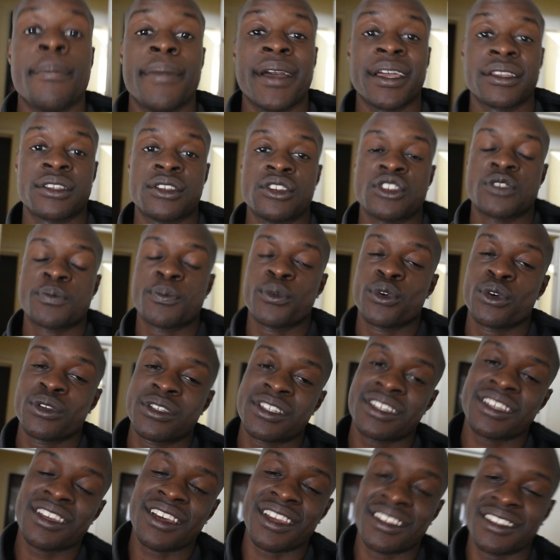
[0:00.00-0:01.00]
back to
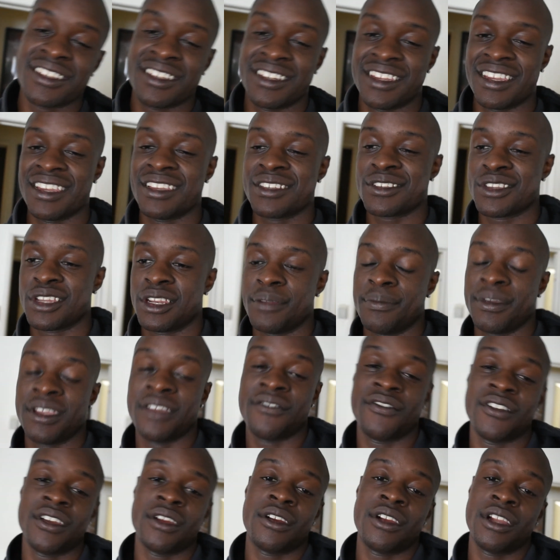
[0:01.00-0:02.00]
SportsCy. Today is going to be
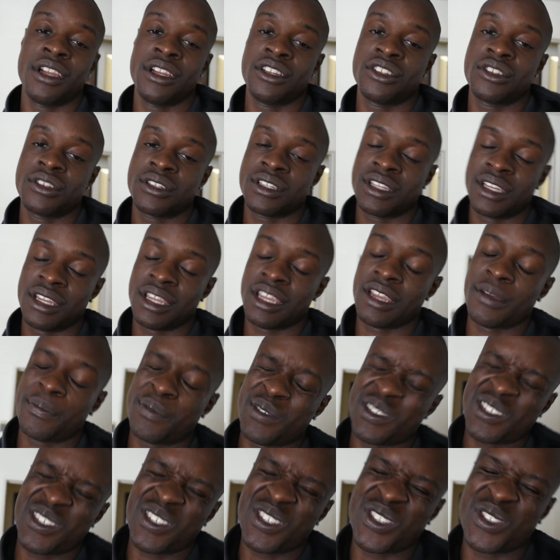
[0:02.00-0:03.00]
a very interesting
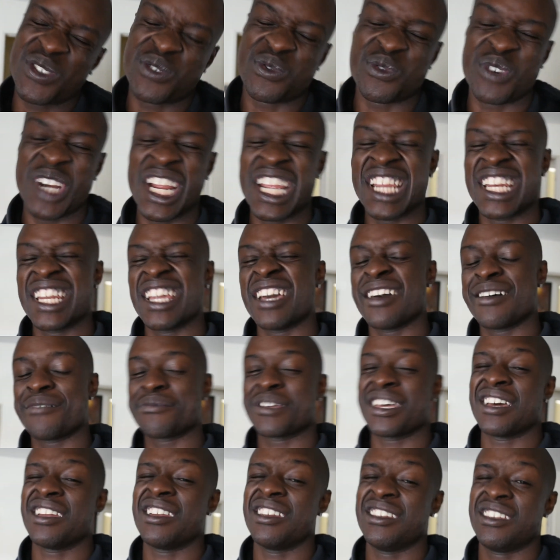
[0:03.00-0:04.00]
episode. Right now I'm
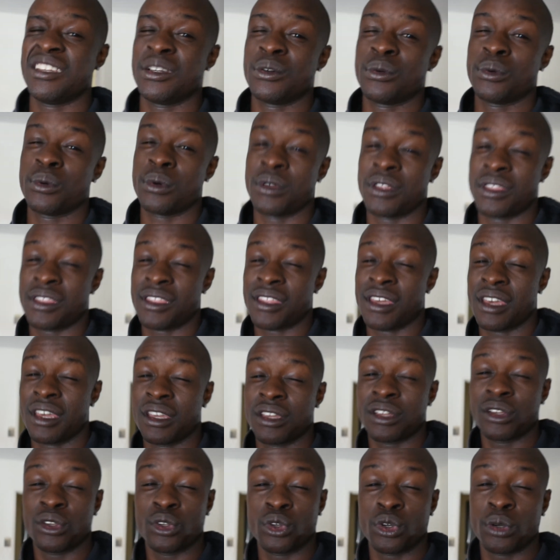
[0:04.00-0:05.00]
kind of dealing with
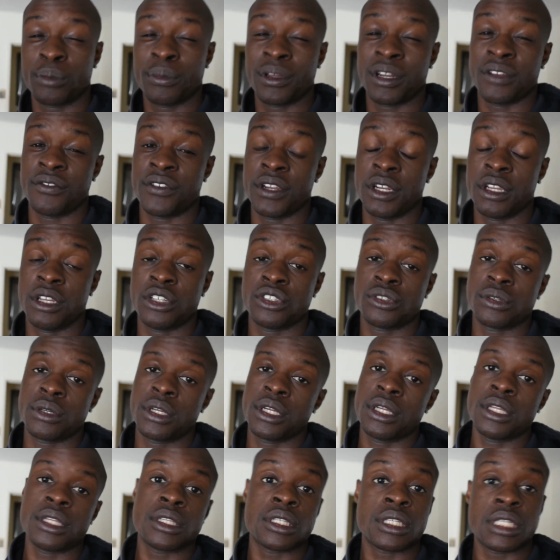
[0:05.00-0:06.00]
like a little bit of an
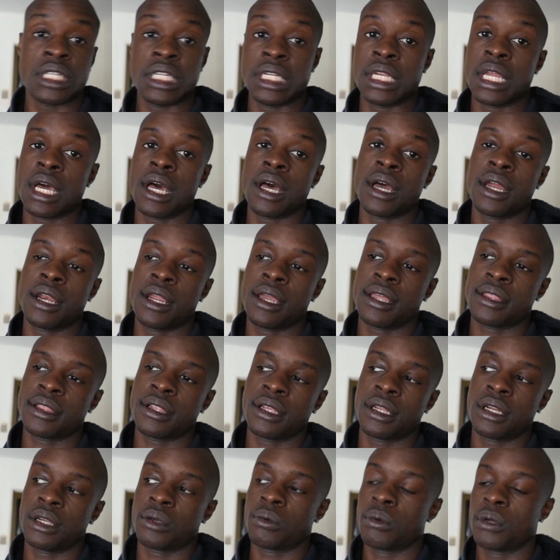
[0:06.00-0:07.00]
injury. It's
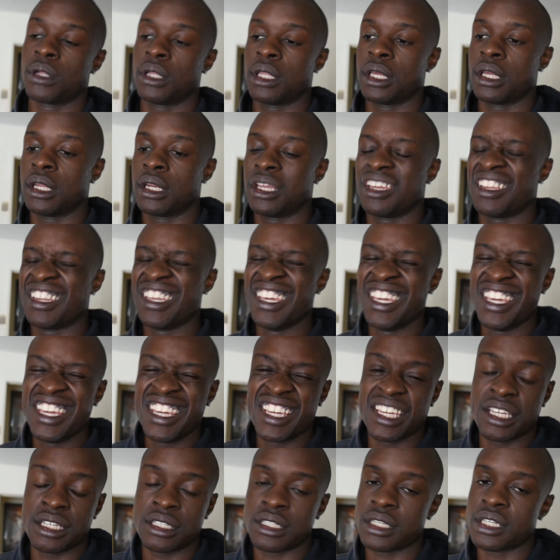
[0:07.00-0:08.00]
non-athletic related.
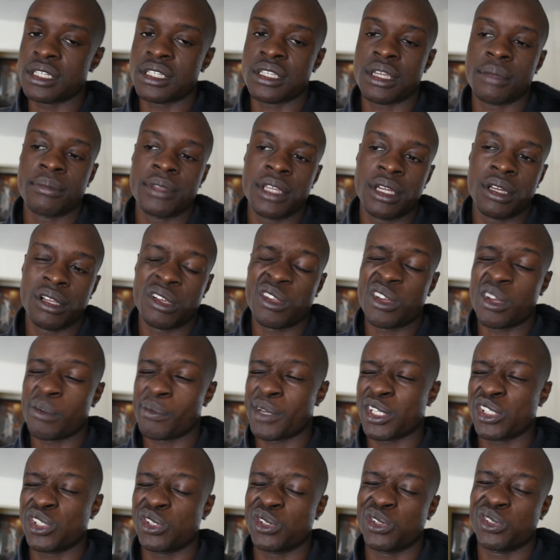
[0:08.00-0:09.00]
It's just something along
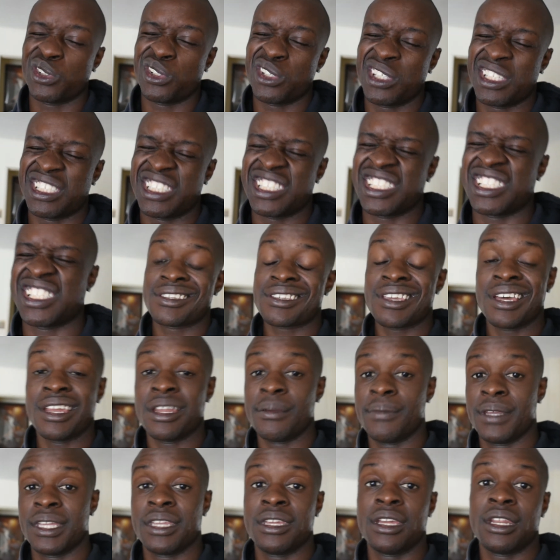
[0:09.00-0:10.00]
my shoulder. It's just kind
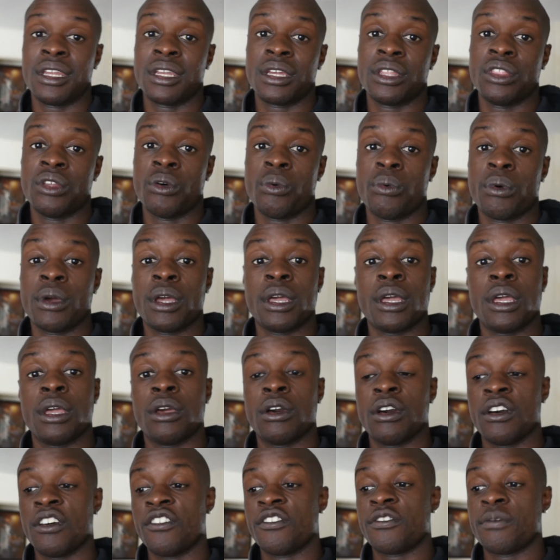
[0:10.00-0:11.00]
of been getting in the way
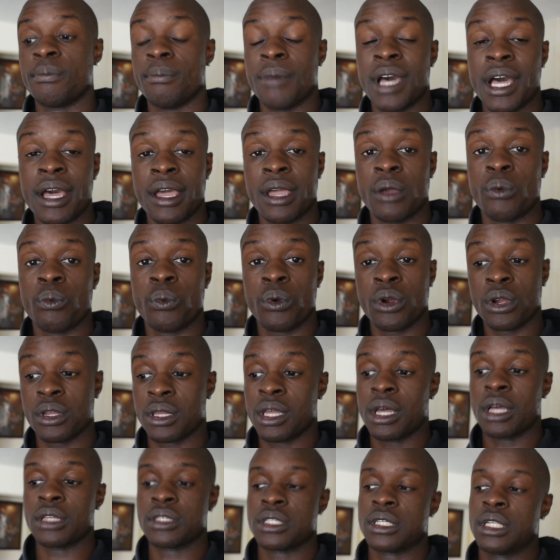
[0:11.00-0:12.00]
of my
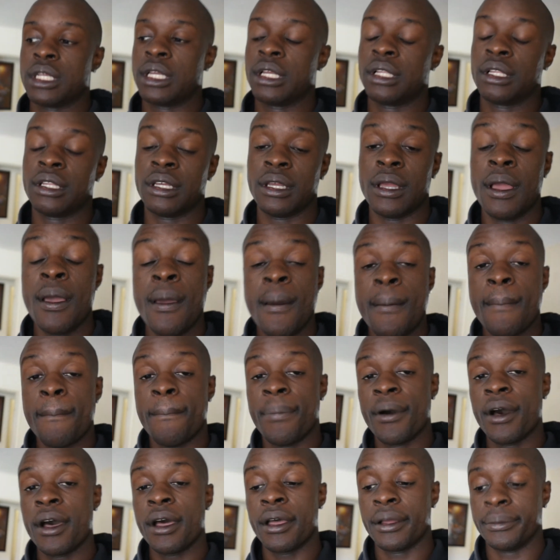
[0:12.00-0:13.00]
workouts lately.
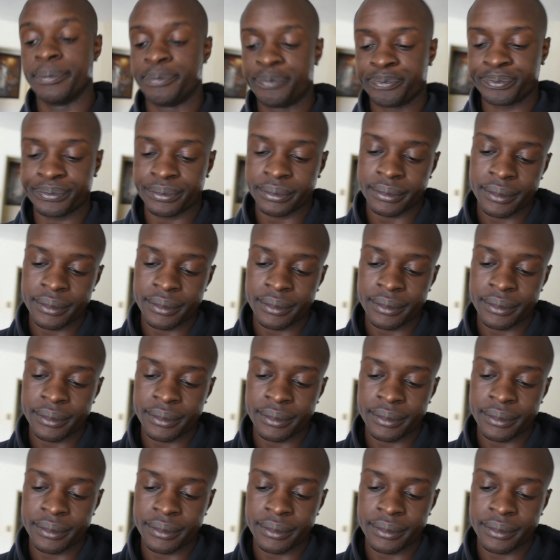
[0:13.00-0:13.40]
But